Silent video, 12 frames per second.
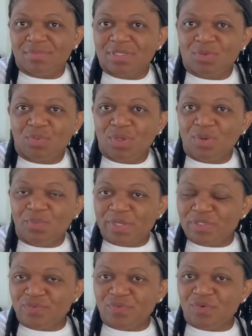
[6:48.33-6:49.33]
We don't
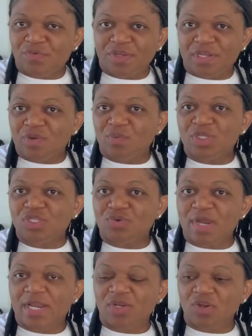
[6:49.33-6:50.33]
waste food over here. We
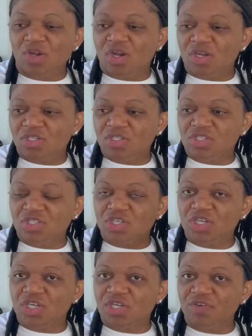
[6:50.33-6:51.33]
try to
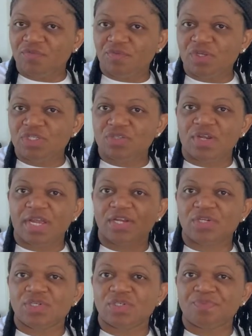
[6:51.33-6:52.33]
conserve, we try
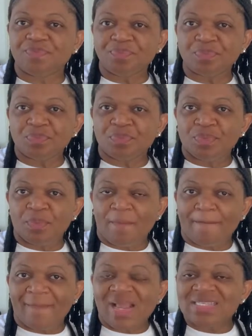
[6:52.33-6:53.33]
to
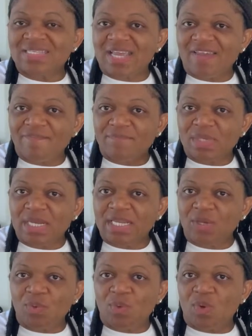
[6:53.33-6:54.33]
save
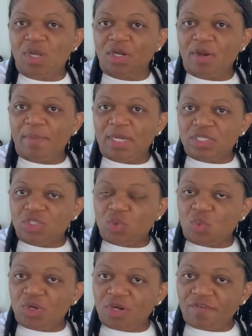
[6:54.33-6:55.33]
money. We want our money to
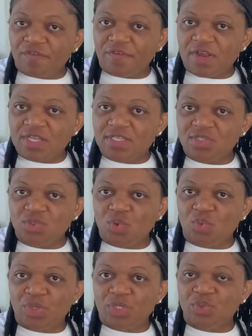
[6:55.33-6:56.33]
work for us, so
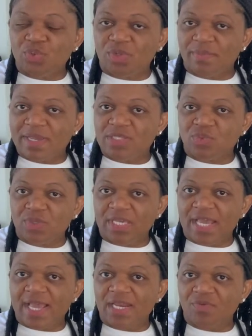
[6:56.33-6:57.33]
we do the best we
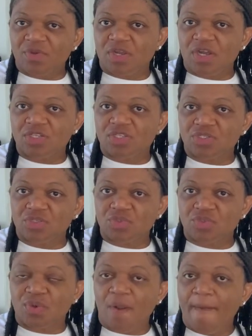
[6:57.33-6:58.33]
can in regards
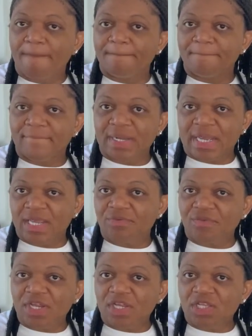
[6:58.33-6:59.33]
to buying
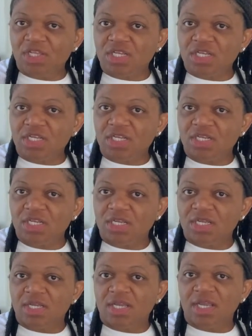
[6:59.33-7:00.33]
regular
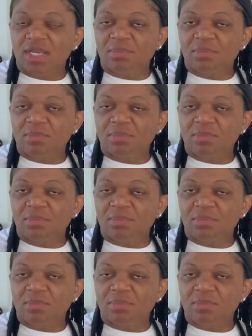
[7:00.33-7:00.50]
and